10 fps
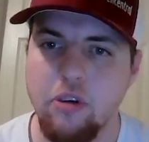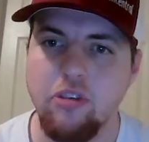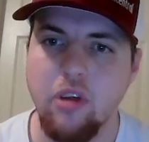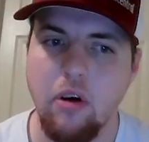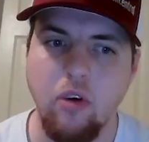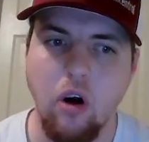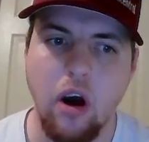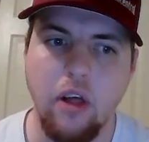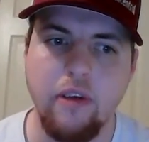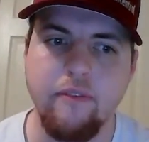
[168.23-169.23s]
But just overall,
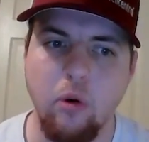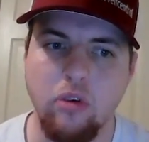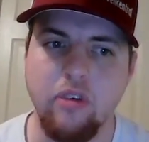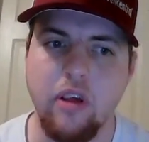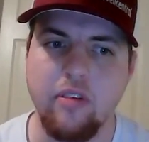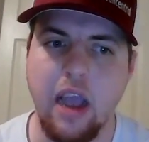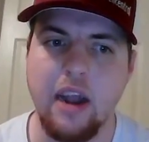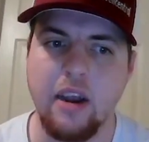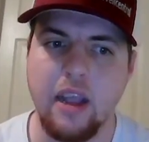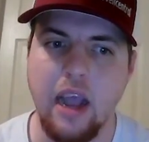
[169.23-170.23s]
I think Florida State's
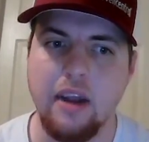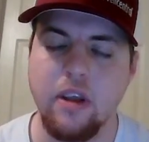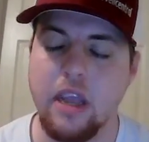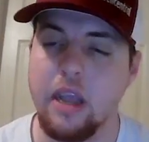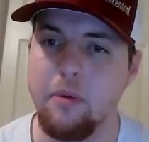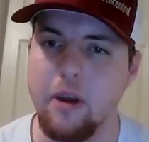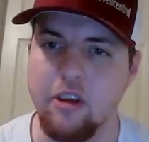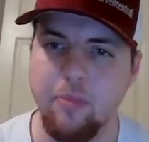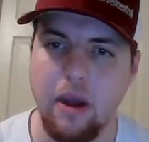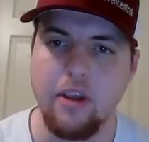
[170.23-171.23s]
got to kind of keep
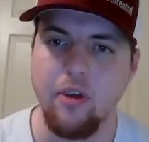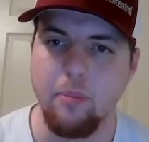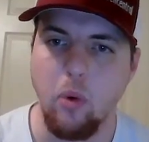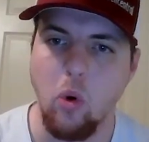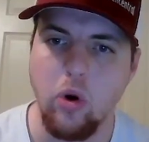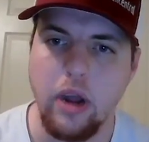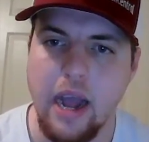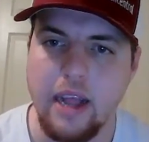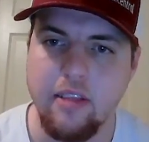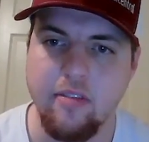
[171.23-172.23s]
expanding their board
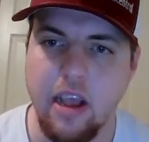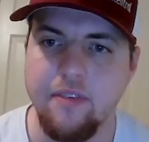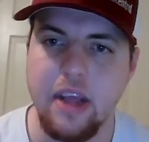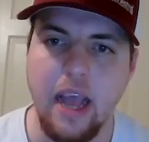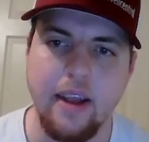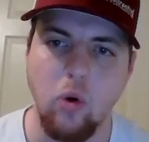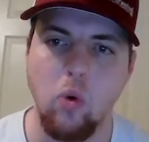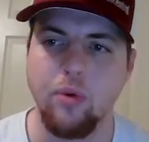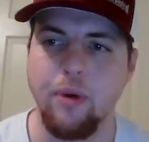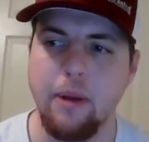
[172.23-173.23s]
at the safety and
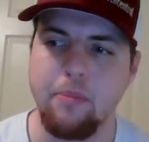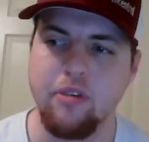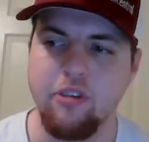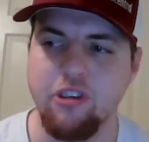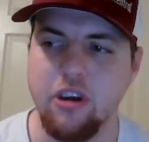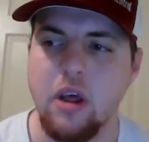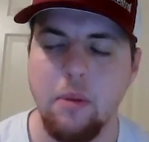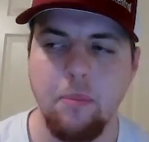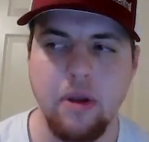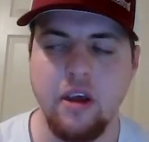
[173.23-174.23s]
cornerback position
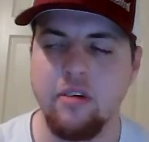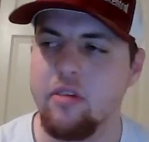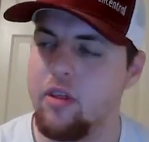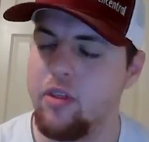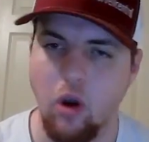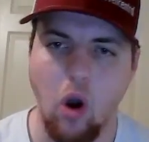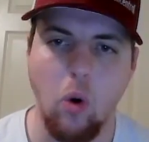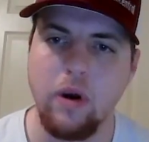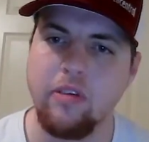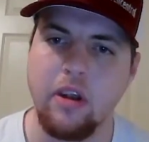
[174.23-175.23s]
because you're
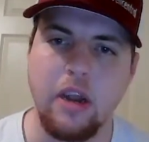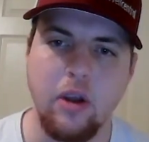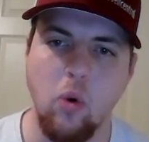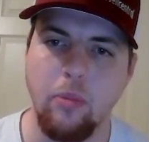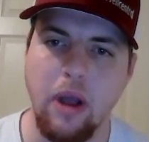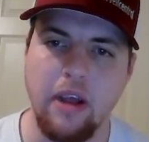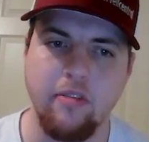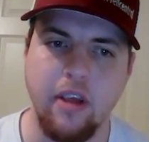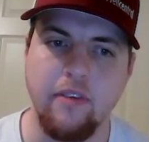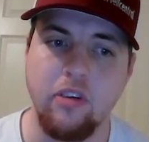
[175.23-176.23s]
always going to need cornerbacks
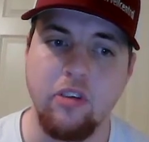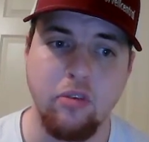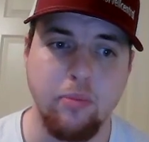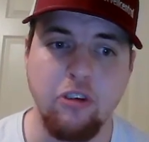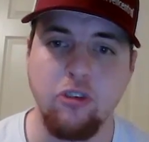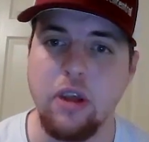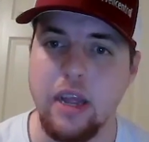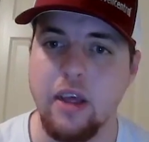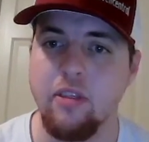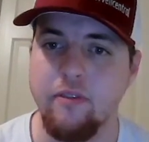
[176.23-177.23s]
and safeties,
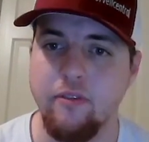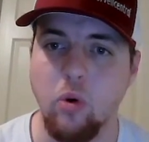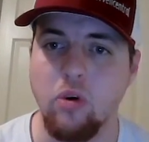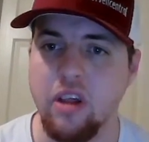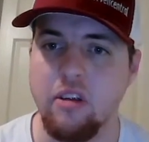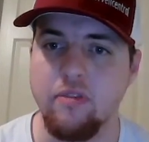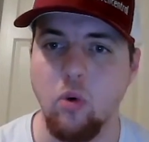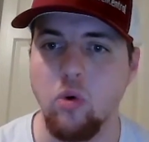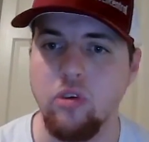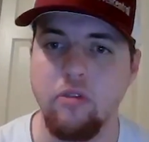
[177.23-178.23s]
especially in the Florida State's
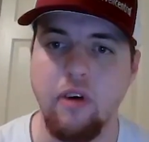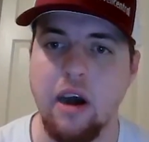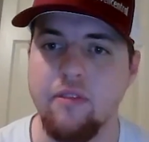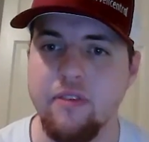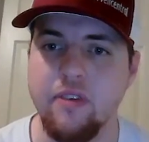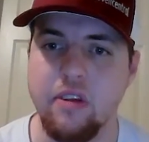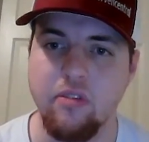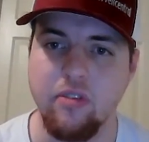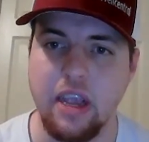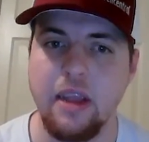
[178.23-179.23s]
4-2-5
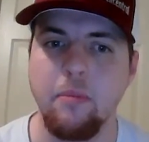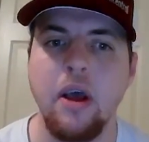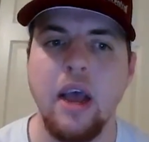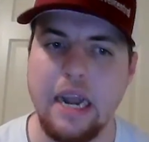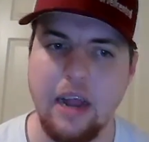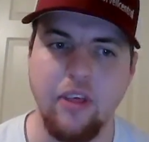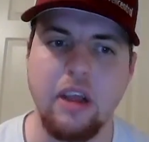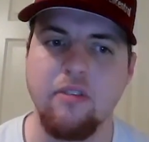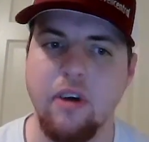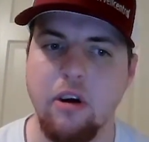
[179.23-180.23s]
defensive scheme. And I
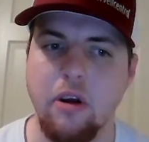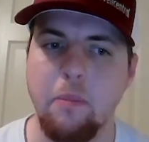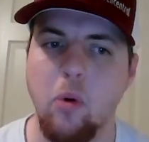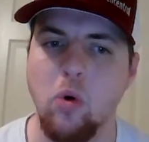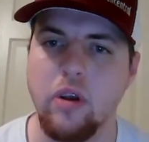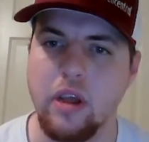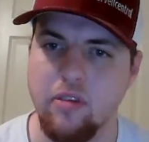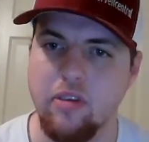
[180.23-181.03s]
think it's very important to